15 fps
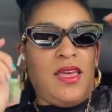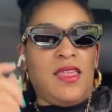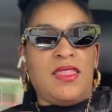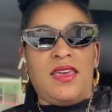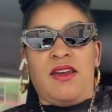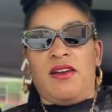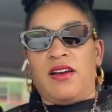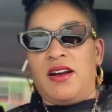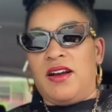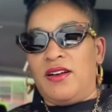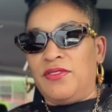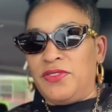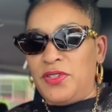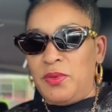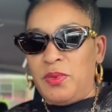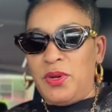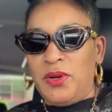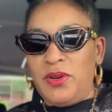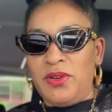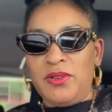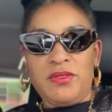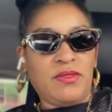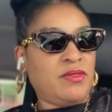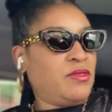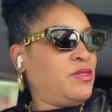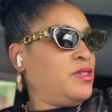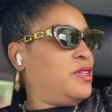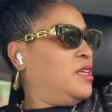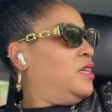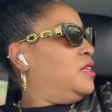They're comfortable,
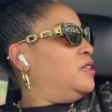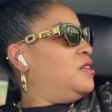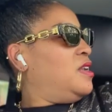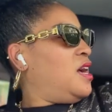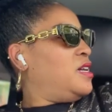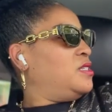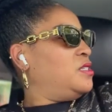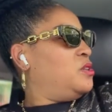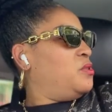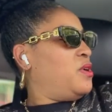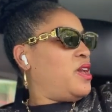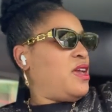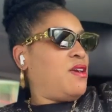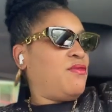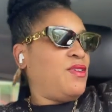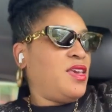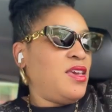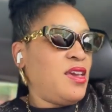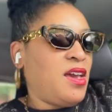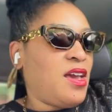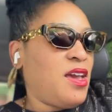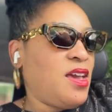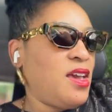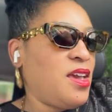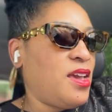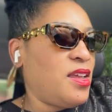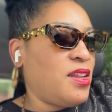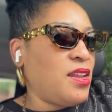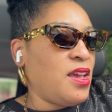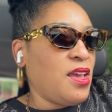not too heavy,
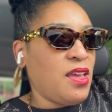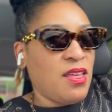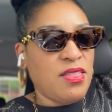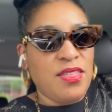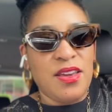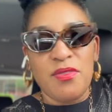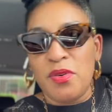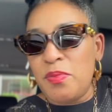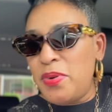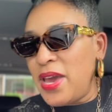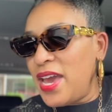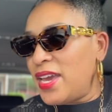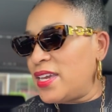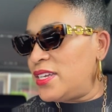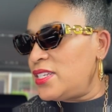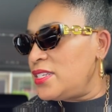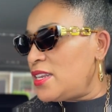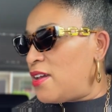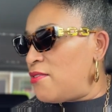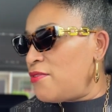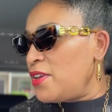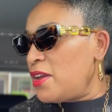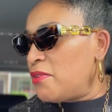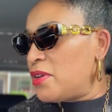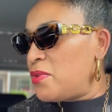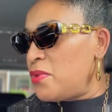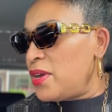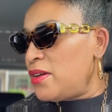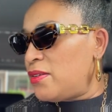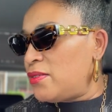and they were packaged very
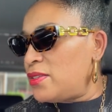well.